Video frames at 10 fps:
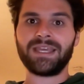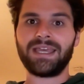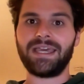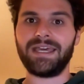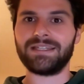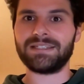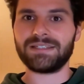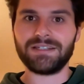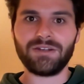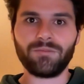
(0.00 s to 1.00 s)
And
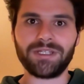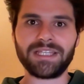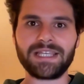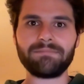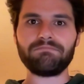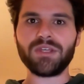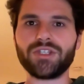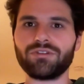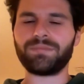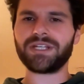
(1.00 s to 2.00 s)
when they say
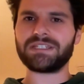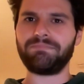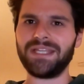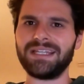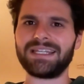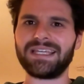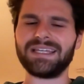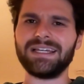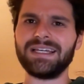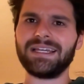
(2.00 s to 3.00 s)
mutual
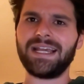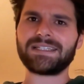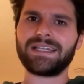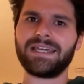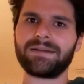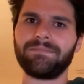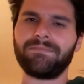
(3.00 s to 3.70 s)
predictability, it's like,